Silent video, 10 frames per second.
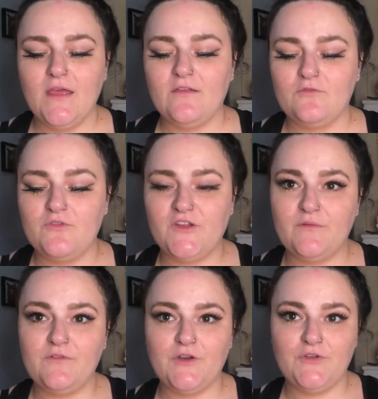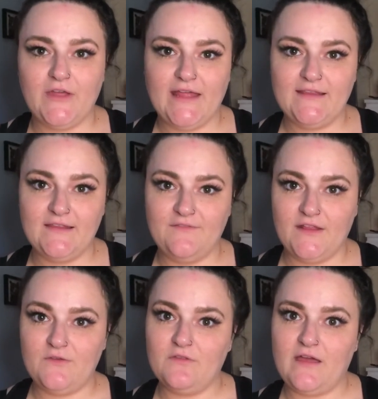So just before I do get into the
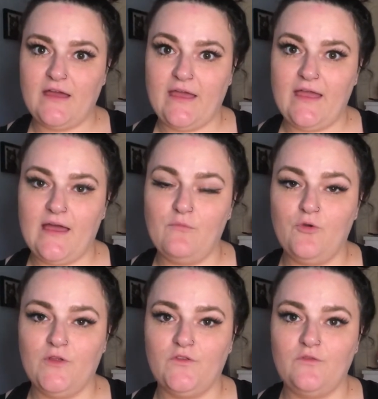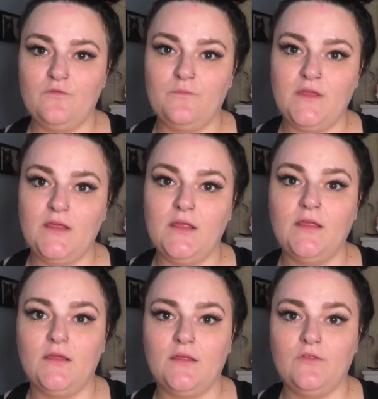video that I am going to be
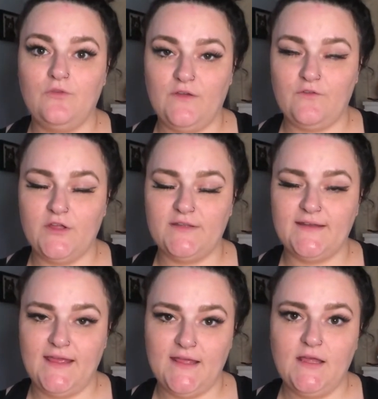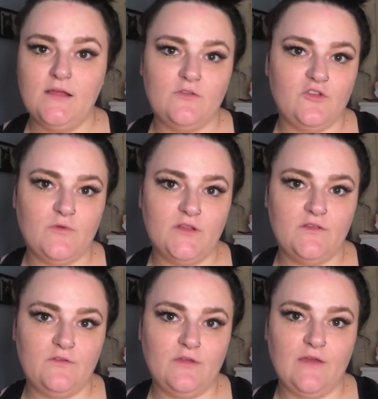doing for you tonight, just
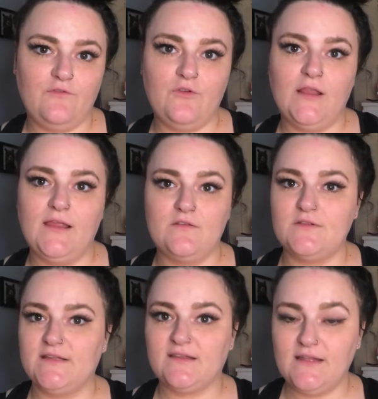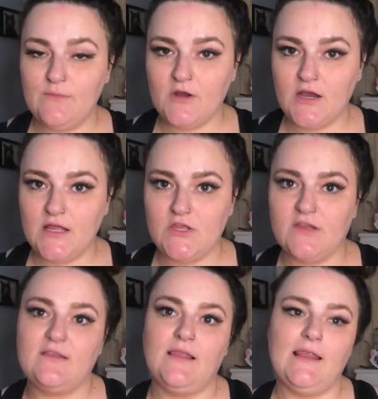want to give you a little disclaimer and
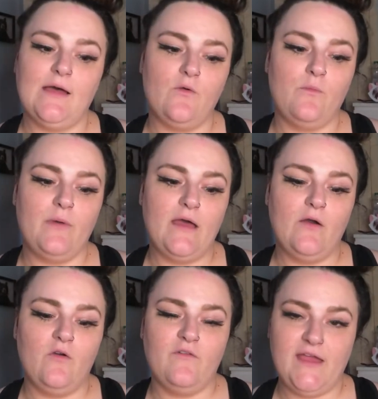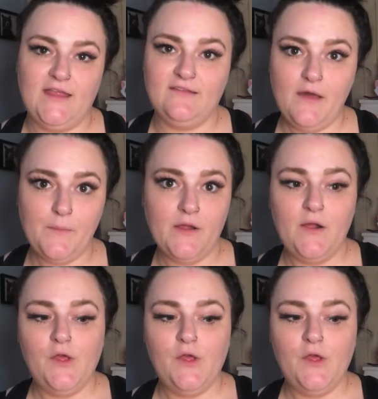just a little bit of a heads up.